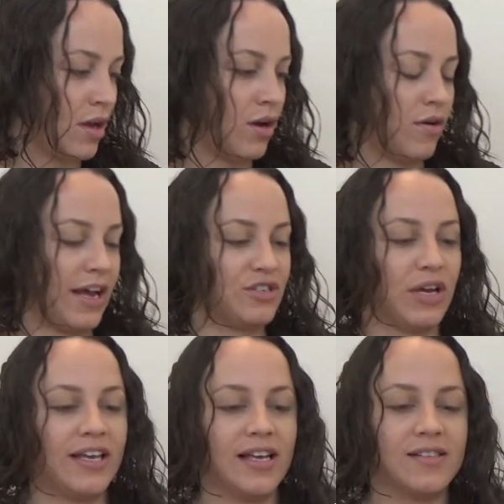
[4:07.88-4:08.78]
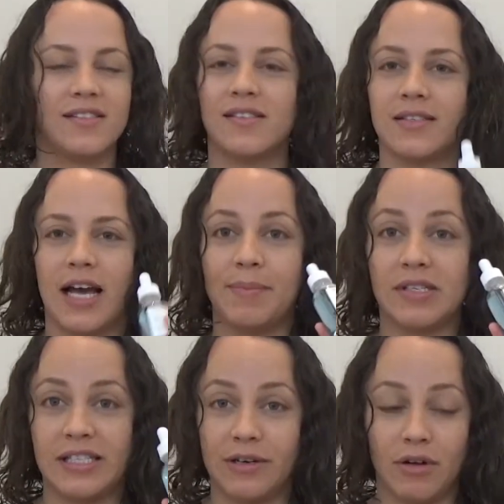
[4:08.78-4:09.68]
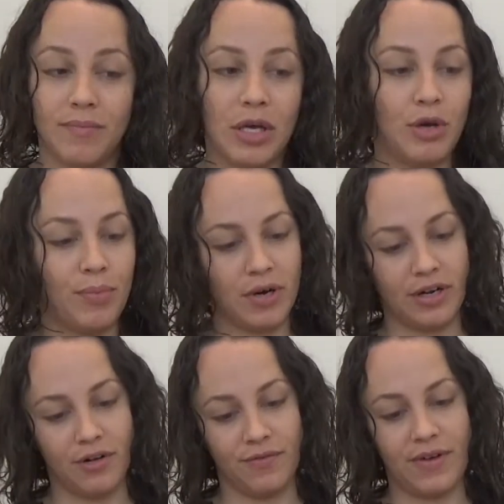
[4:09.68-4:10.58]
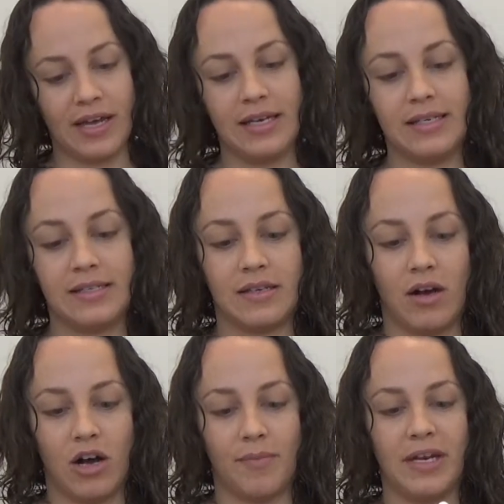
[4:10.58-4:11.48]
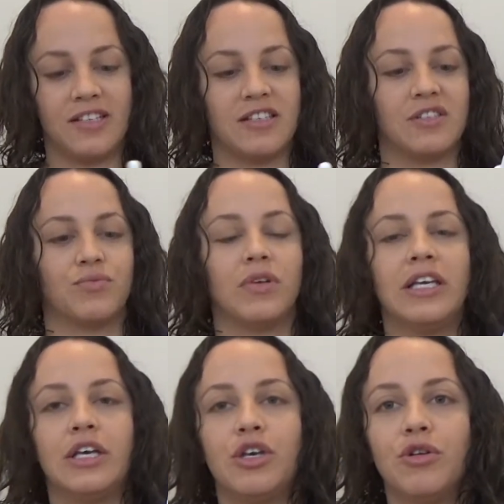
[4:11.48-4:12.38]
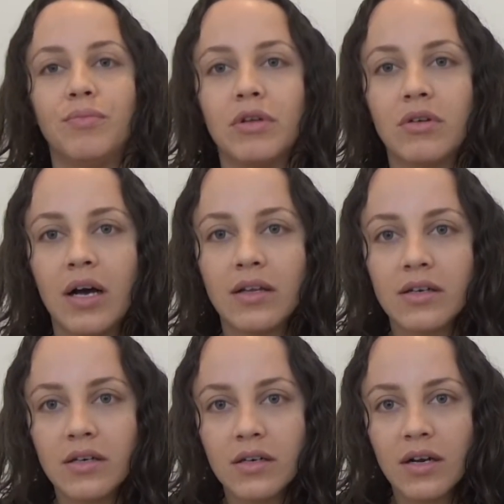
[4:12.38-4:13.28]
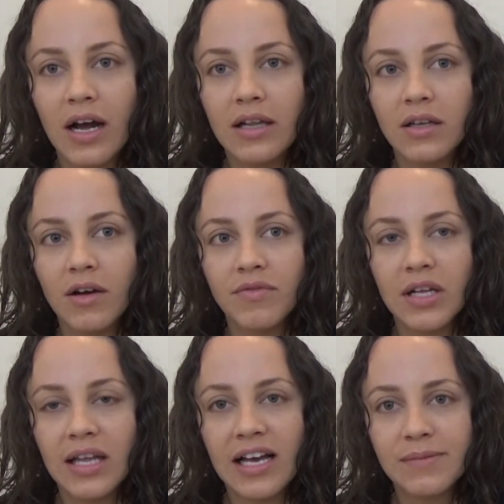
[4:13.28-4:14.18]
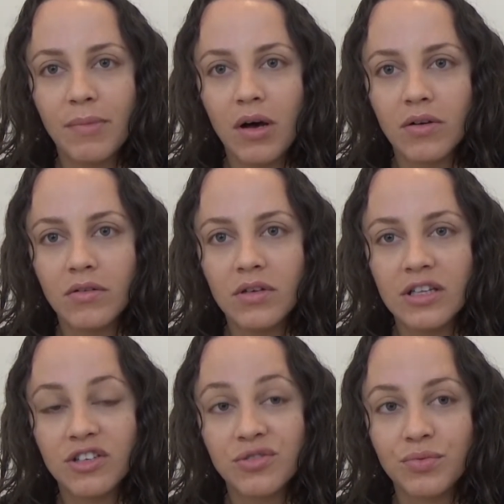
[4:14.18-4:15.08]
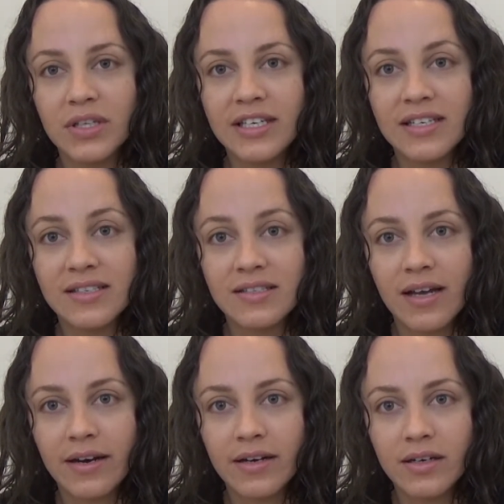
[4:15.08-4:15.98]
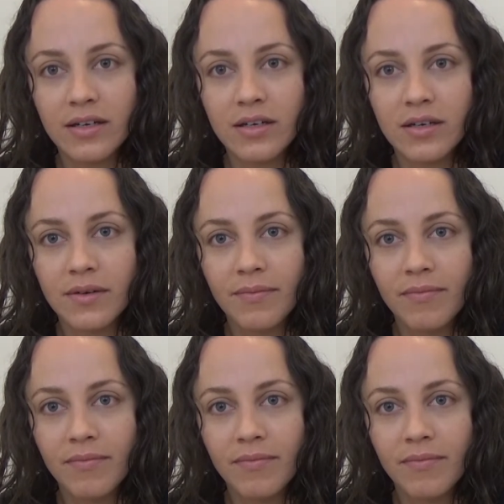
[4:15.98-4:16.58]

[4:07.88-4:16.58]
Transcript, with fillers: Okay, so I guess this is a type of serum that you put on your face, um, and it's this really cute blue color. I love the glass bottle. It looks really aesthetic.